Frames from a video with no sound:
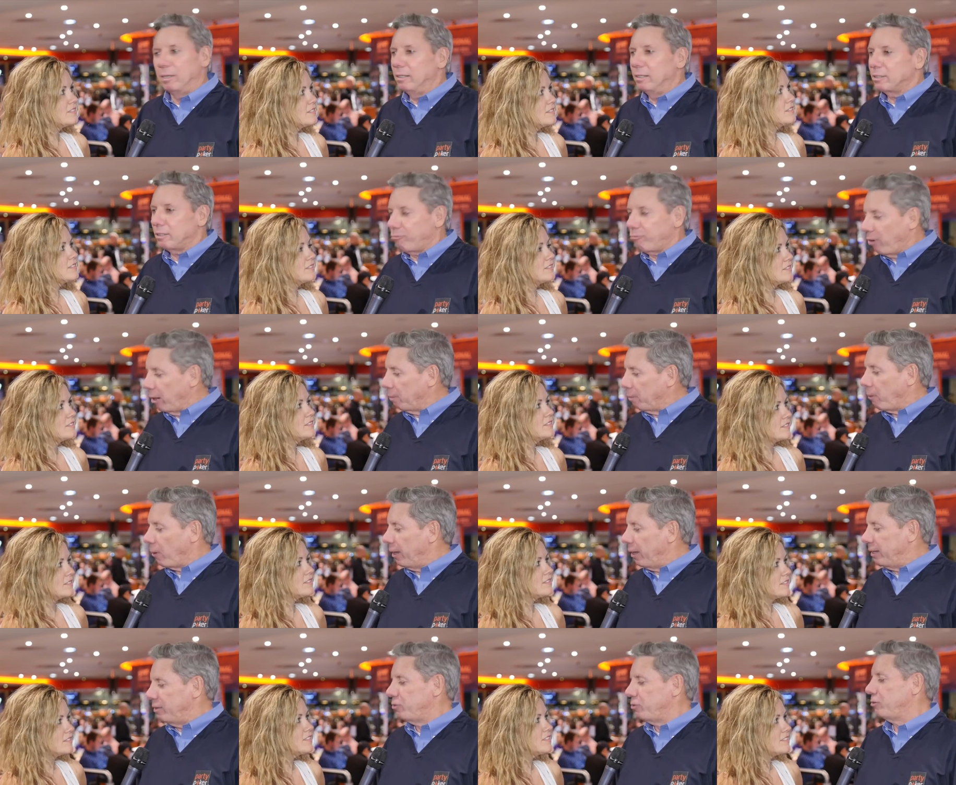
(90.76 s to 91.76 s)
Speaker 1: It's a fun
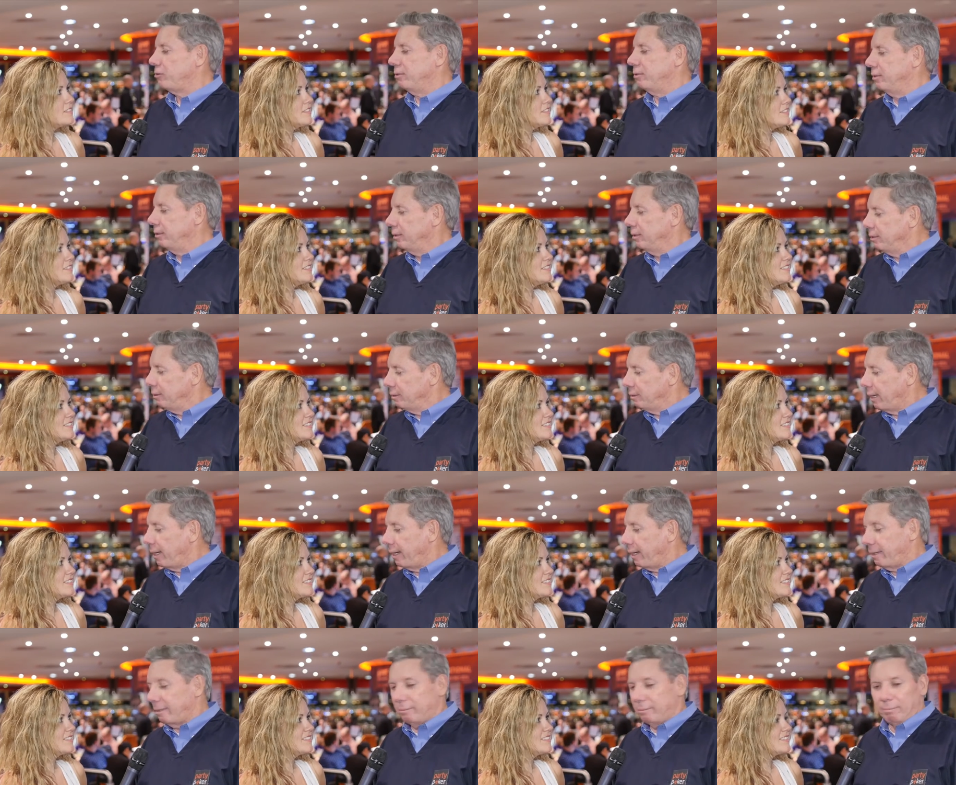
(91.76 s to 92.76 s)
place, mm-hmm.
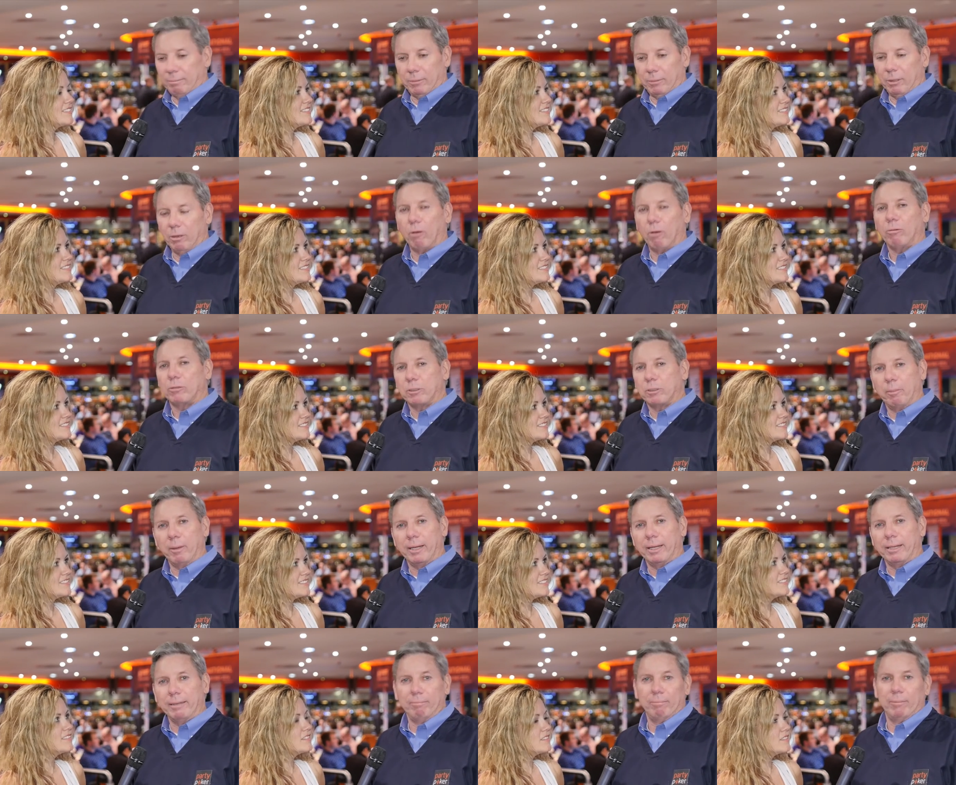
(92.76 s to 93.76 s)
and you know, to
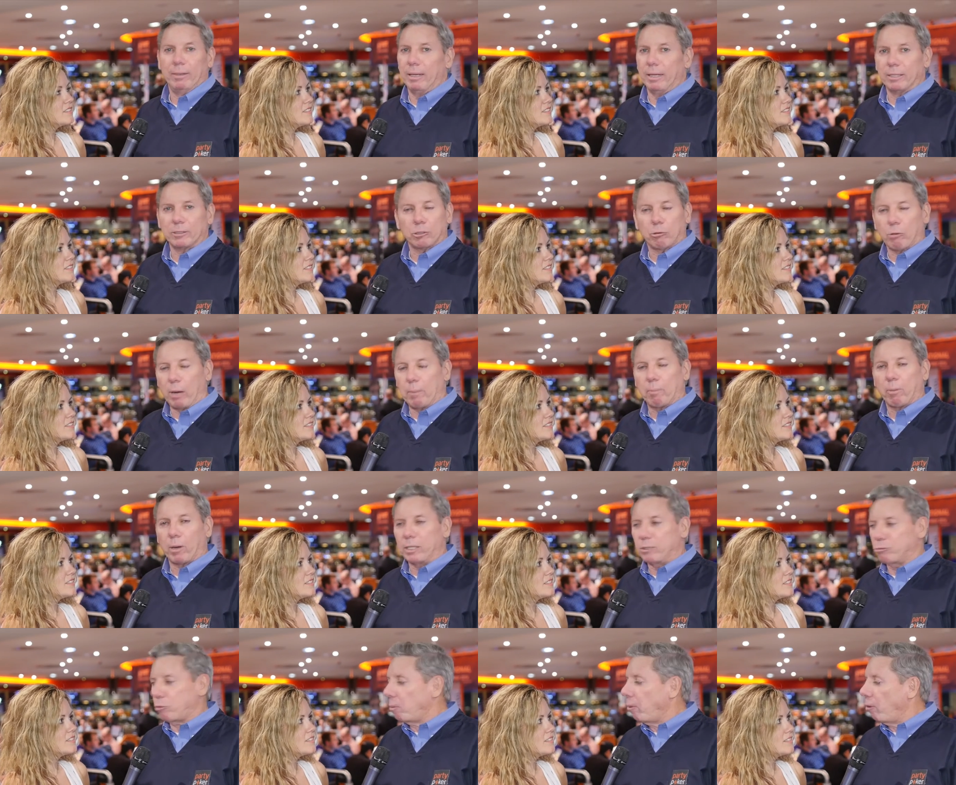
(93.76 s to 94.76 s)
me, it's a great
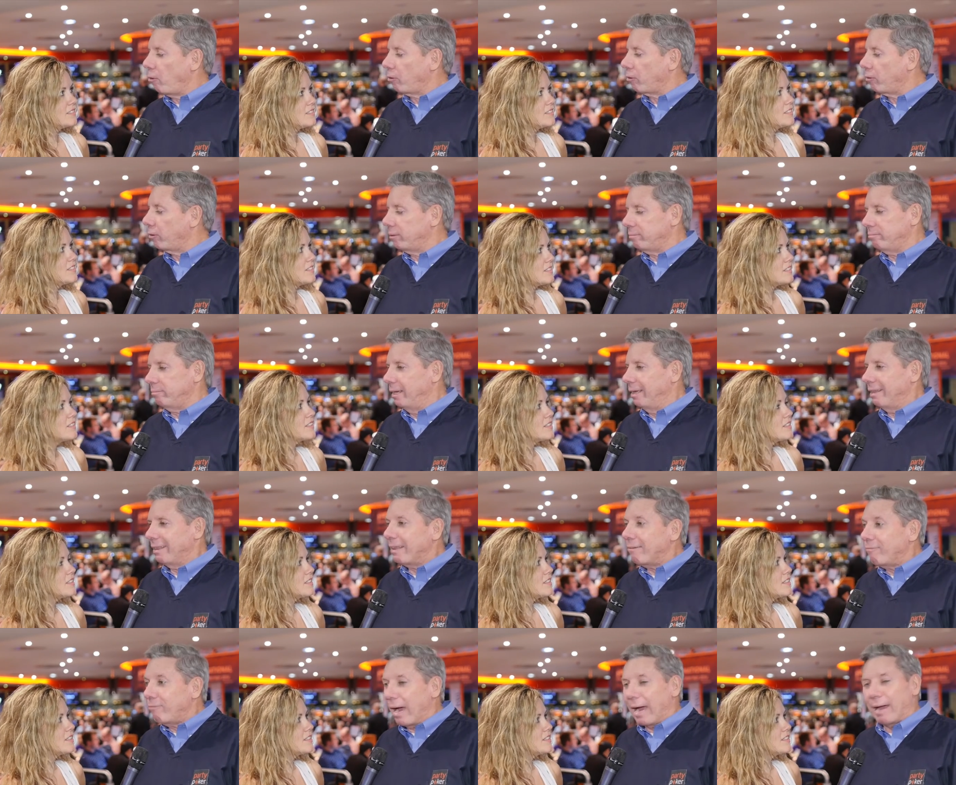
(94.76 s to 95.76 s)
place for poker, and
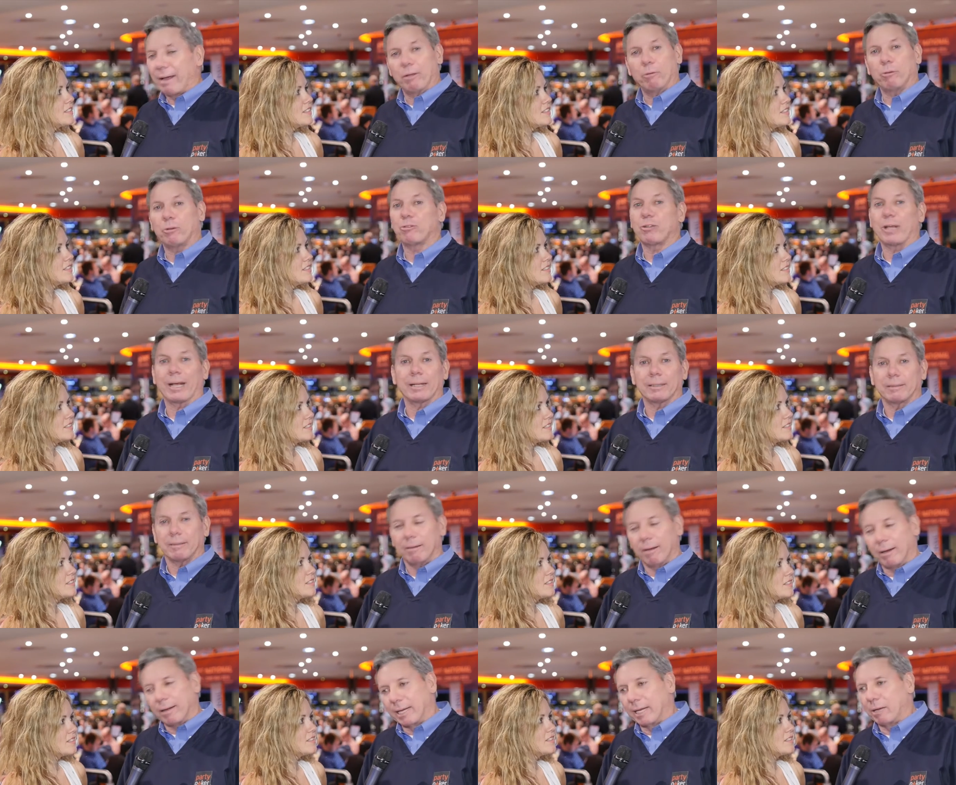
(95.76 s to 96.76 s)
the value is second to
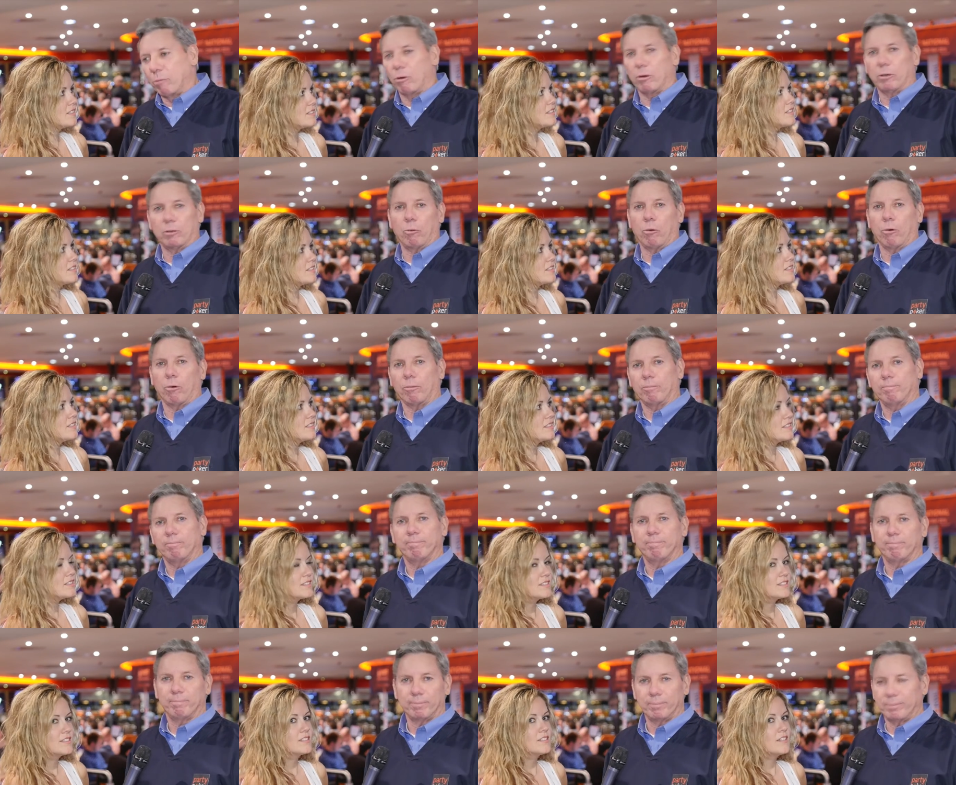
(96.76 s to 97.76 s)
none anywhere in the world.
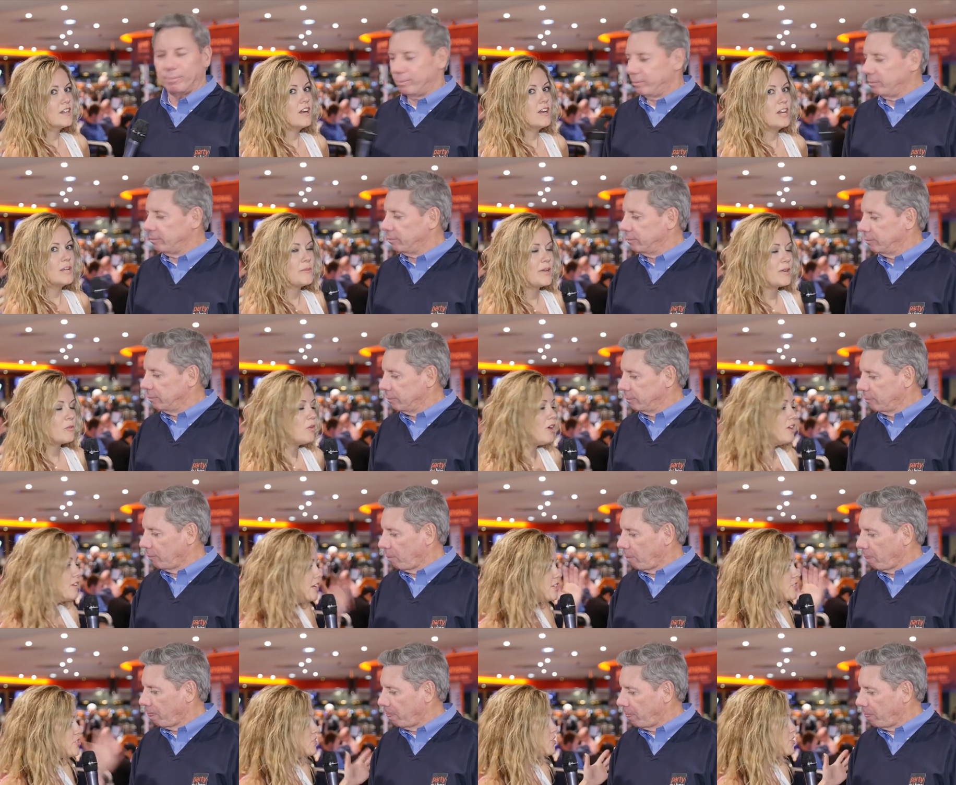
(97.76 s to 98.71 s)
Speaker 2: All right, Mike. Well, I'll let you